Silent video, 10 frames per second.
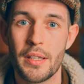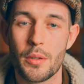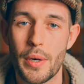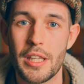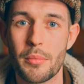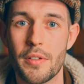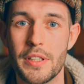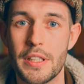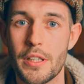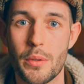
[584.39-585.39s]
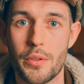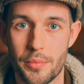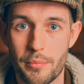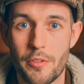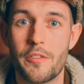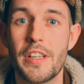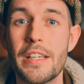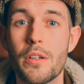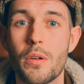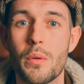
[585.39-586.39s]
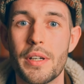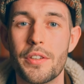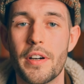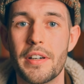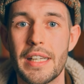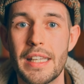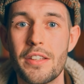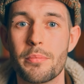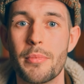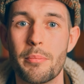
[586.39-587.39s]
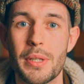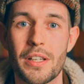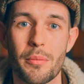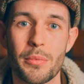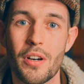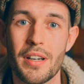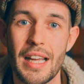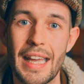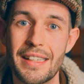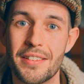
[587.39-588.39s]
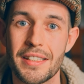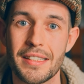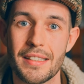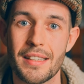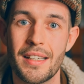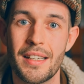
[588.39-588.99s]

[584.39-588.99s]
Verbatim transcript: The way that my videos feel is very intimate because I'm not editing.